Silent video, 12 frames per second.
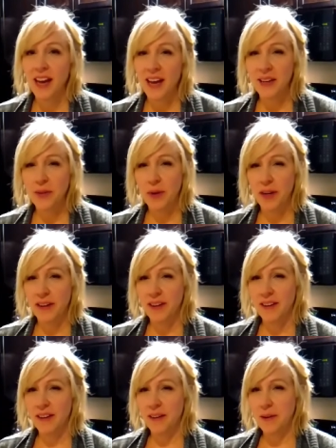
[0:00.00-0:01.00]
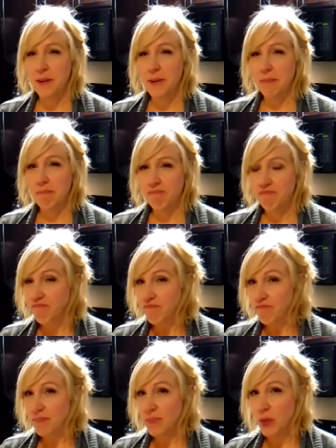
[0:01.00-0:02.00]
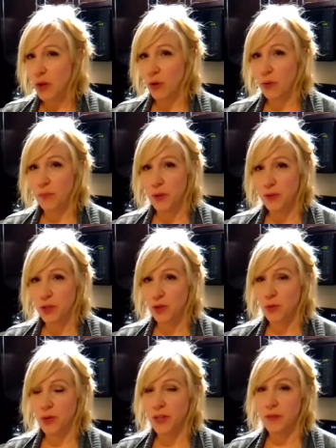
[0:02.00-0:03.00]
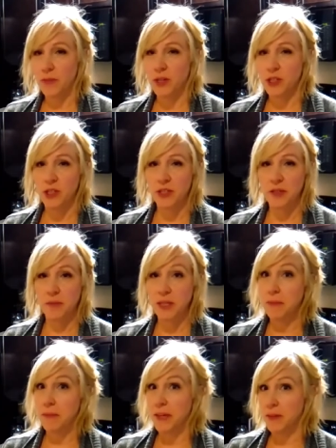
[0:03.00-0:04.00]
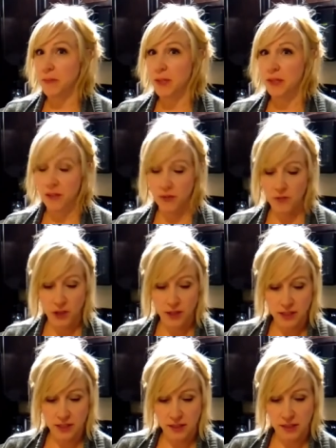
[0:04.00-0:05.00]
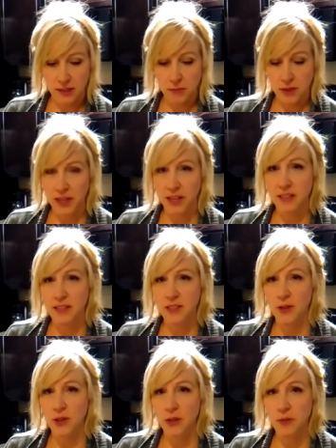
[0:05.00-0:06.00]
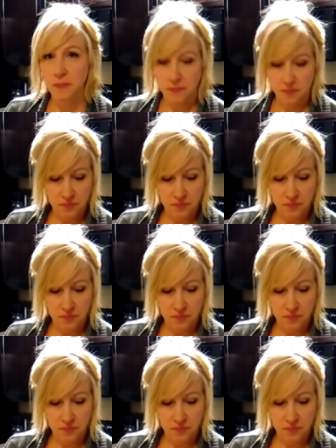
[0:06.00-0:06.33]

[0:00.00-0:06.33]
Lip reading: Anyway, hope you enjoyed watching me make Beet Kvass and get my hands all